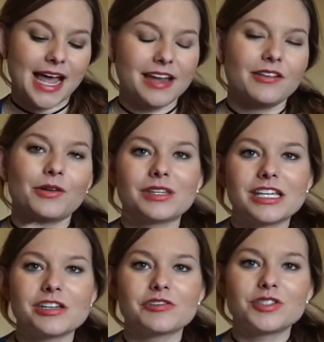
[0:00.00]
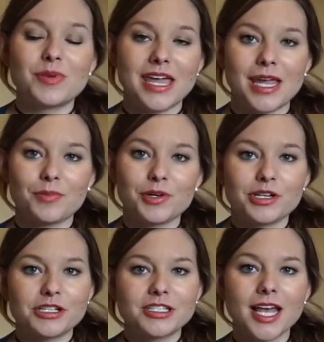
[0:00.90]
I had only used
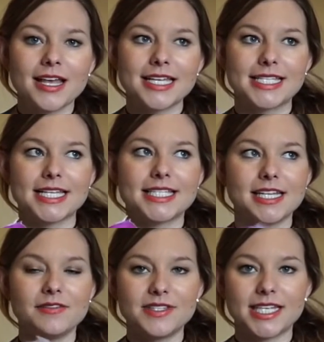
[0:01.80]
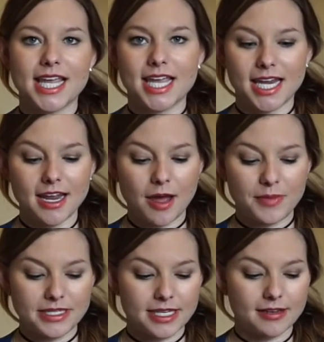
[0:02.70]
Pampers Sensitive Skin up
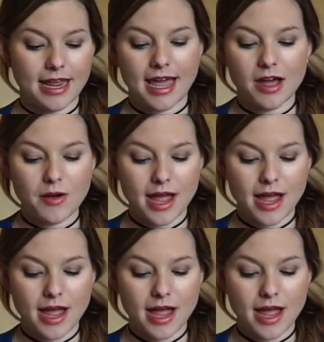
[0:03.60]
until now.